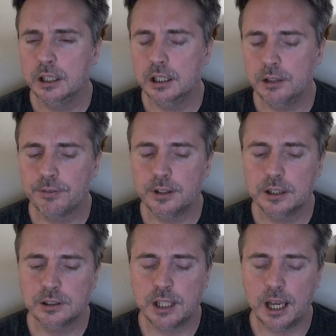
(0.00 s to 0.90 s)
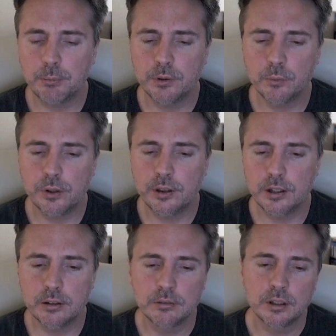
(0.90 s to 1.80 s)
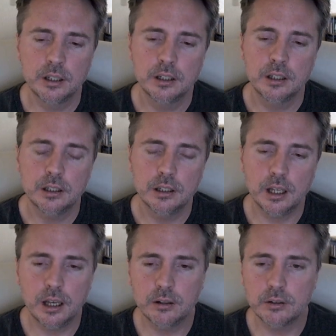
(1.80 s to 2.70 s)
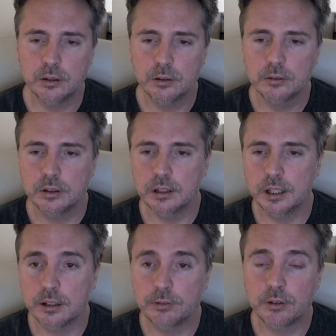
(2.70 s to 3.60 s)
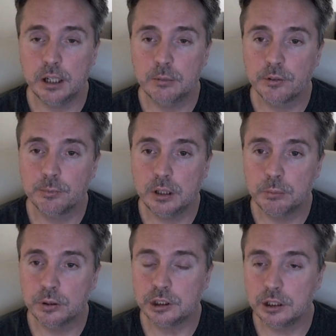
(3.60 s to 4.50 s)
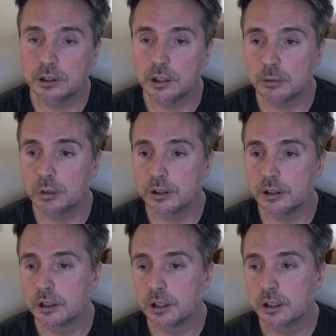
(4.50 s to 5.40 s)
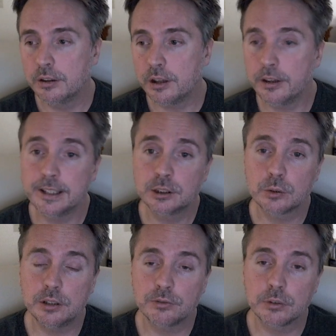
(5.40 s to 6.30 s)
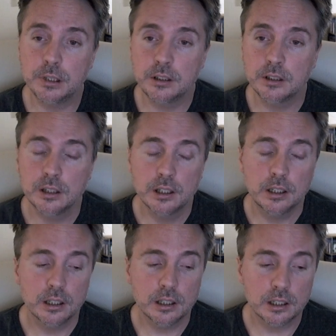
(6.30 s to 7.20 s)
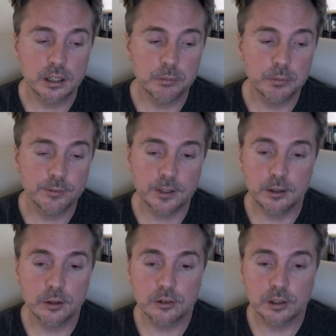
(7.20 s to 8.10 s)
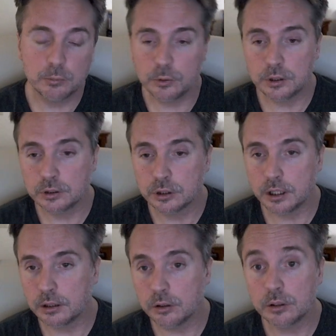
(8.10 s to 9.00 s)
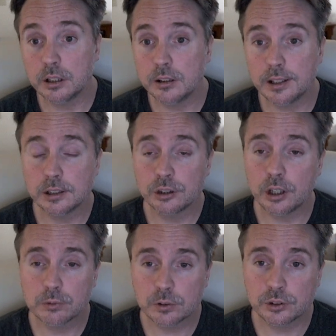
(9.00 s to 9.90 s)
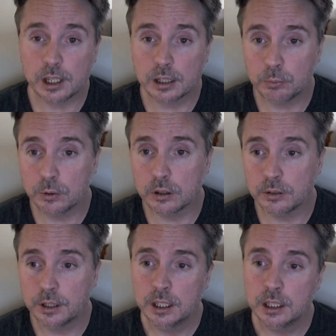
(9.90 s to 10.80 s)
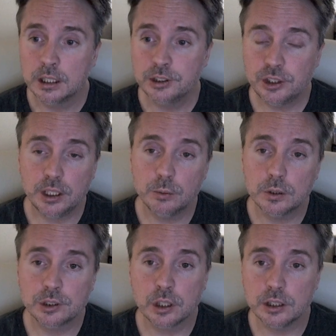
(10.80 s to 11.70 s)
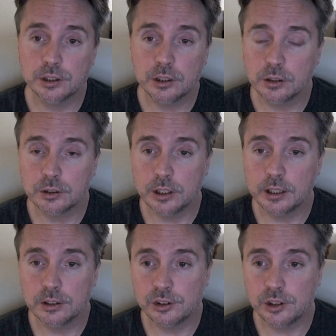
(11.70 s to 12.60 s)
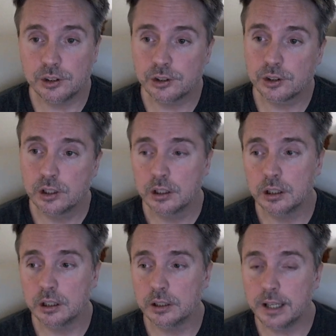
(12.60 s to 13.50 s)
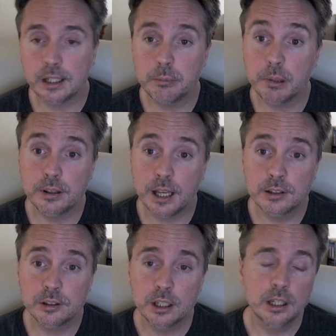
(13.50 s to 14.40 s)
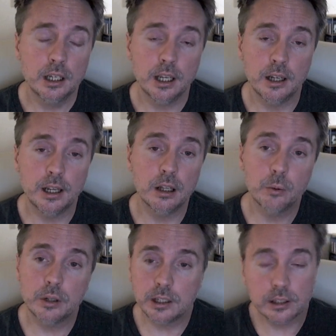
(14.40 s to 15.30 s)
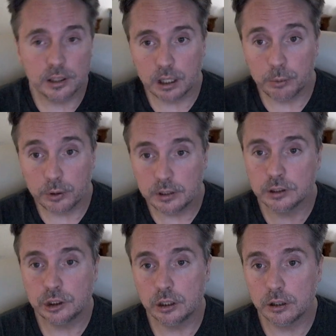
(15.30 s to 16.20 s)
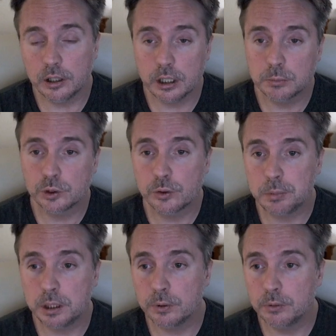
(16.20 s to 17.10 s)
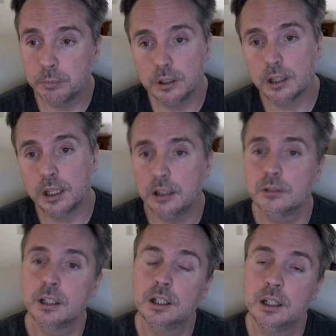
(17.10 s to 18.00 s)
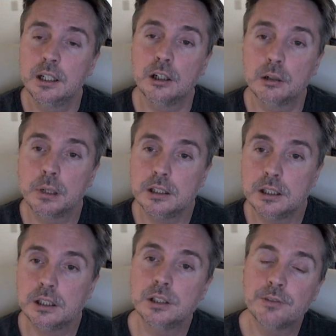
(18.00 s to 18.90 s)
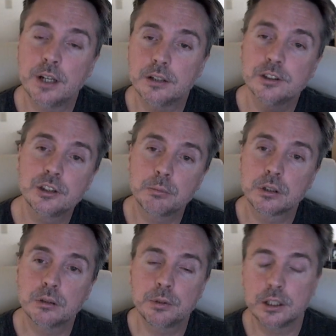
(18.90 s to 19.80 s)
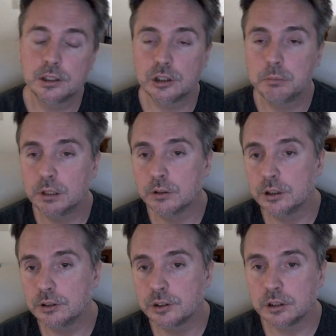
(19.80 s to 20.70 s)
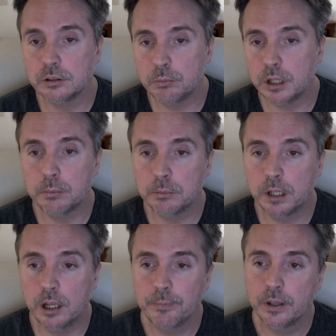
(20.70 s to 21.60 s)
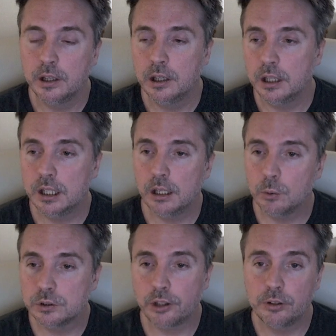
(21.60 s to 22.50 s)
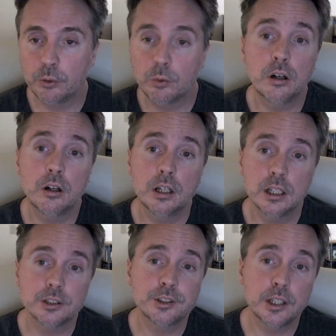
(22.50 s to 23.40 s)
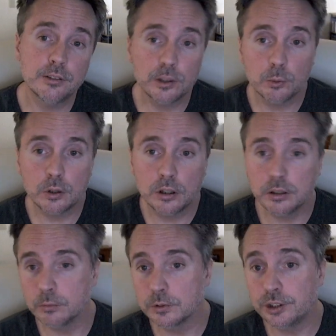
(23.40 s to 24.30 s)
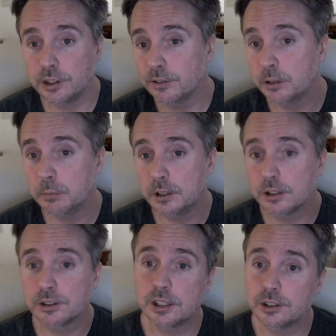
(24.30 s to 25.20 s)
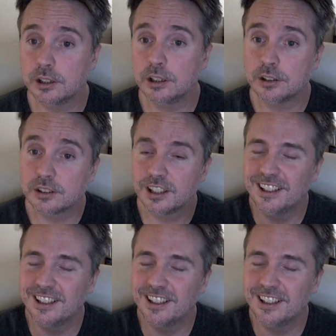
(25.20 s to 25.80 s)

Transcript: if things happen within, I don't know, like a frame of me pushing a button, then that's great for me. If they don't, I'm going to try to look into that software stack more and see what's causing those latencies, document that, and hell, when I get to that point, I'll share the numbers with people and be like, hey, here are my ideas of how this number could potentially be reduced, and blah, blah, blah. And once I've hit a wall, I'll say I've hit a wall, and we'll see if anybody else has ideas.